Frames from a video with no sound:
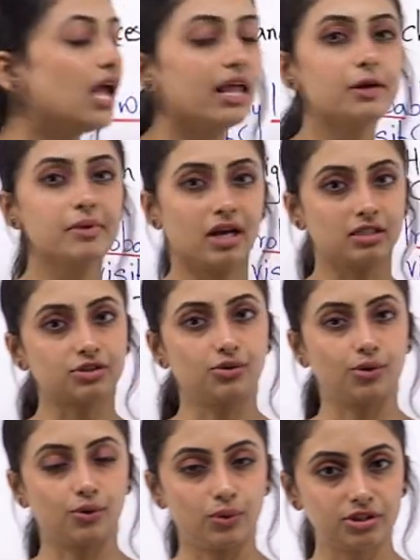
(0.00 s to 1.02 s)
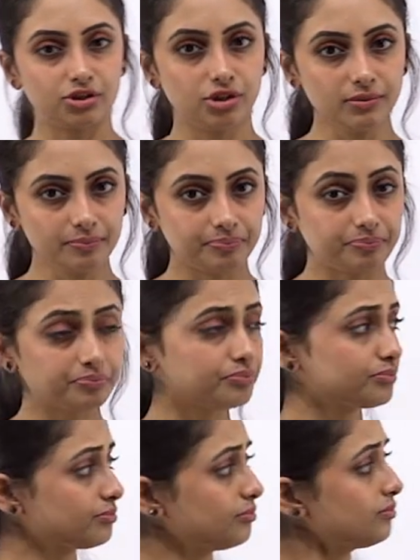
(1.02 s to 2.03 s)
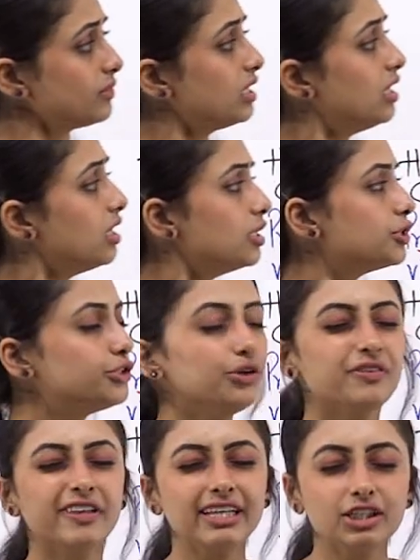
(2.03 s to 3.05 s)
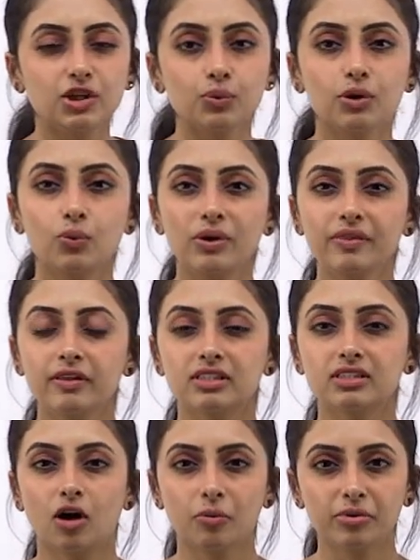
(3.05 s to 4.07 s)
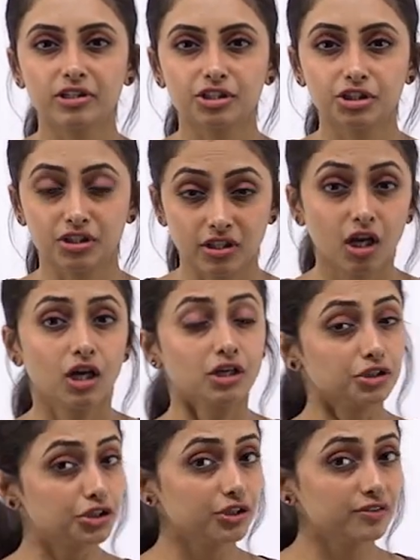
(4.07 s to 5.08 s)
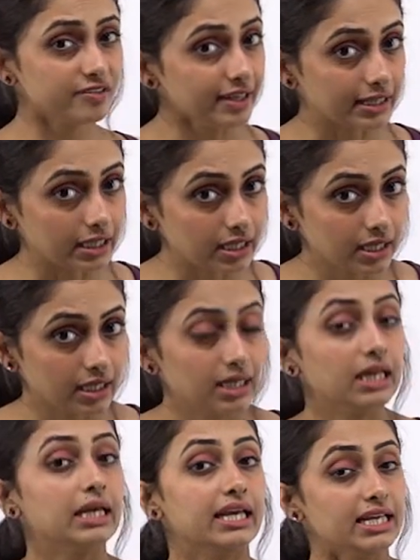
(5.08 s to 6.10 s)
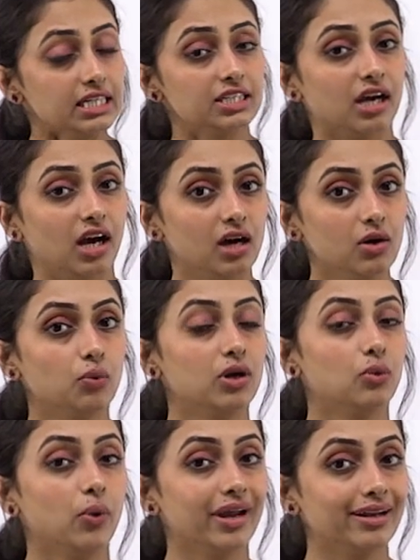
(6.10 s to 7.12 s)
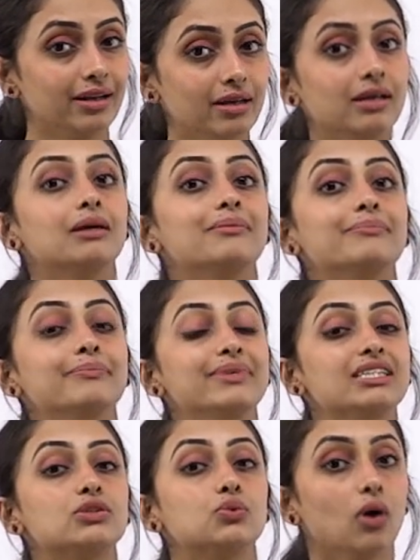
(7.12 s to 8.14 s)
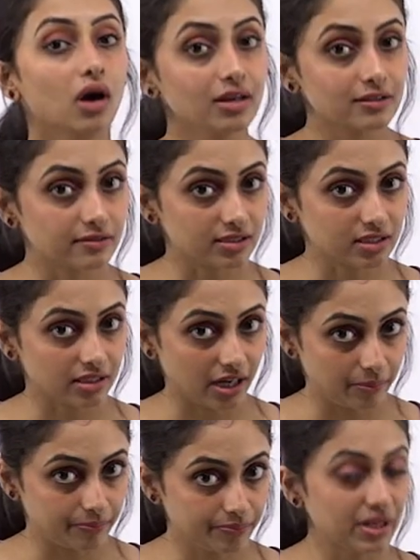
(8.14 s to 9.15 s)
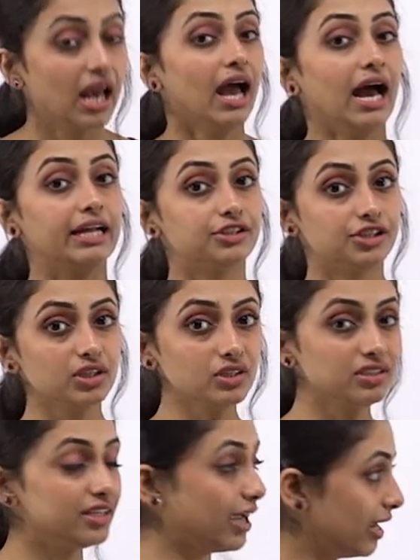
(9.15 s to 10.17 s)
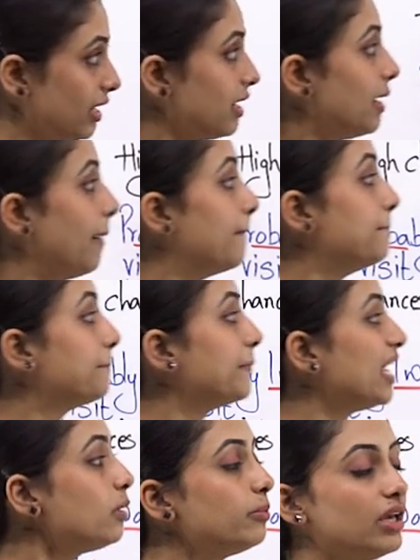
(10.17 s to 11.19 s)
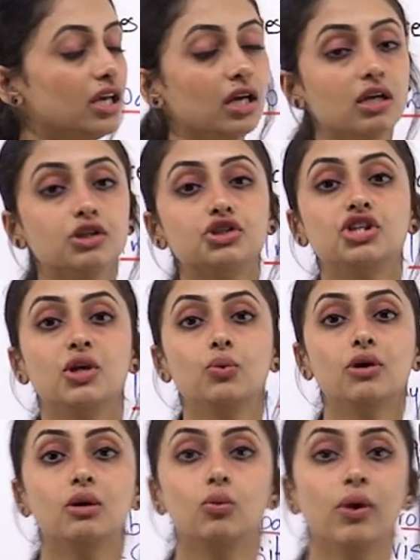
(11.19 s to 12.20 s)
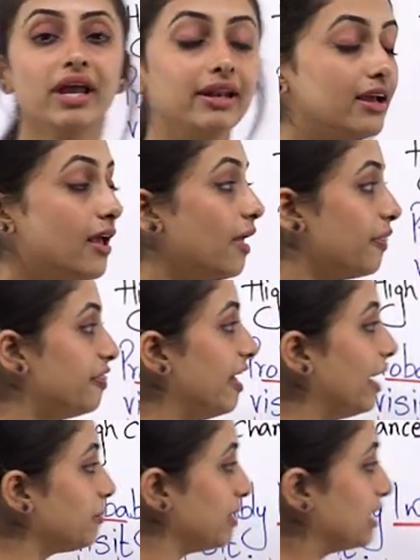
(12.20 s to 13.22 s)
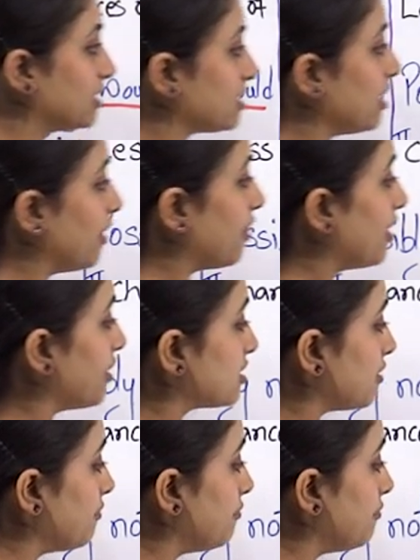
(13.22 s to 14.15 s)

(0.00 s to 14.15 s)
Let me ask you a question. Do you think she will win this competition? Do you think India will win Miss World this time? And you say, maybe she will win. That means there is a